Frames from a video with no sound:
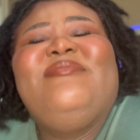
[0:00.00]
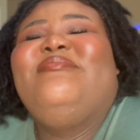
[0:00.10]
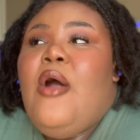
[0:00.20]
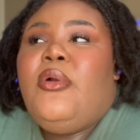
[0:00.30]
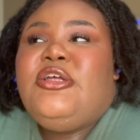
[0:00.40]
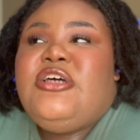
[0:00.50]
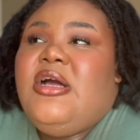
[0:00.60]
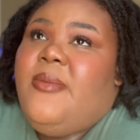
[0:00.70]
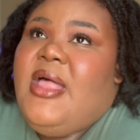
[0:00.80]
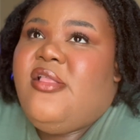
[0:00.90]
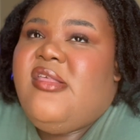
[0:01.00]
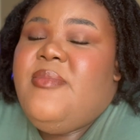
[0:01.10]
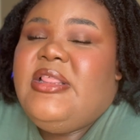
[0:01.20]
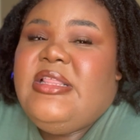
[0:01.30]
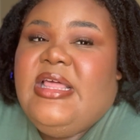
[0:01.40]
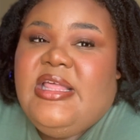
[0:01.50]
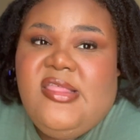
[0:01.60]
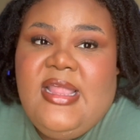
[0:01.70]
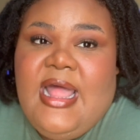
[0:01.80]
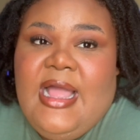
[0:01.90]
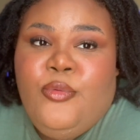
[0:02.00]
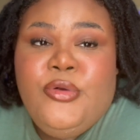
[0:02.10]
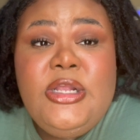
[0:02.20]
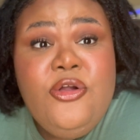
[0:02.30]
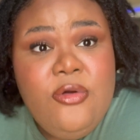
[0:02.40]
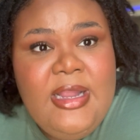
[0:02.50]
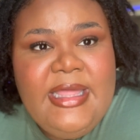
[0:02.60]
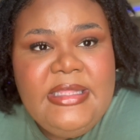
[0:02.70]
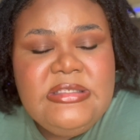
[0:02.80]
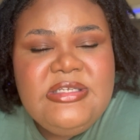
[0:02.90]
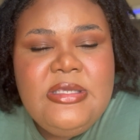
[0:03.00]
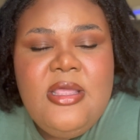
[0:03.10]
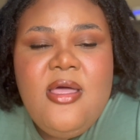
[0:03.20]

I wanna talk about some of the things that I regret.